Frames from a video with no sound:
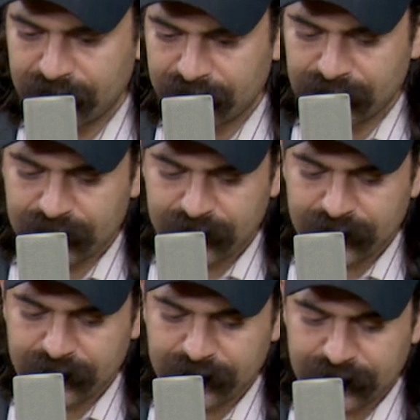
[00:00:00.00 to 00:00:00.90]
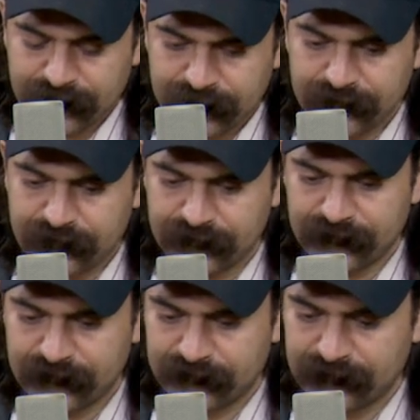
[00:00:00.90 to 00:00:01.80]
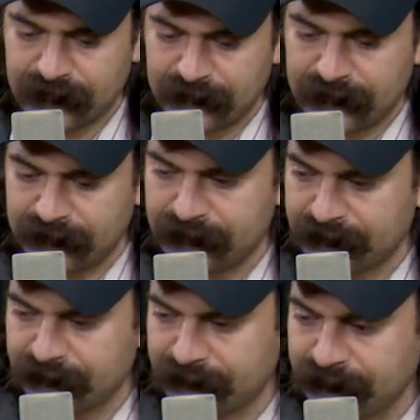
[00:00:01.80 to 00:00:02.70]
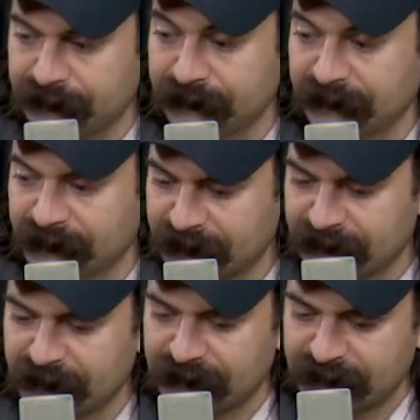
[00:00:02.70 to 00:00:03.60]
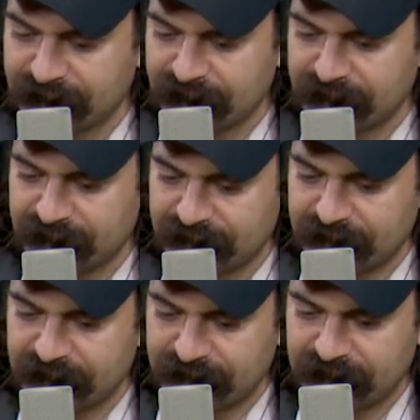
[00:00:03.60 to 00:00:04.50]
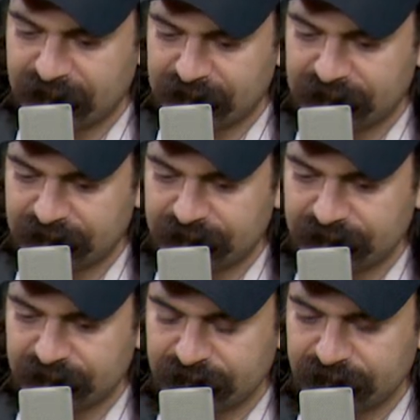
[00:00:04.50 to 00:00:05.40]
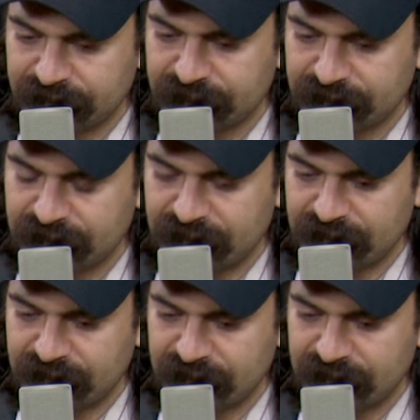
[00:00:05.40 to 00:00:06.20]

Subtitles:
The person shown says nothing.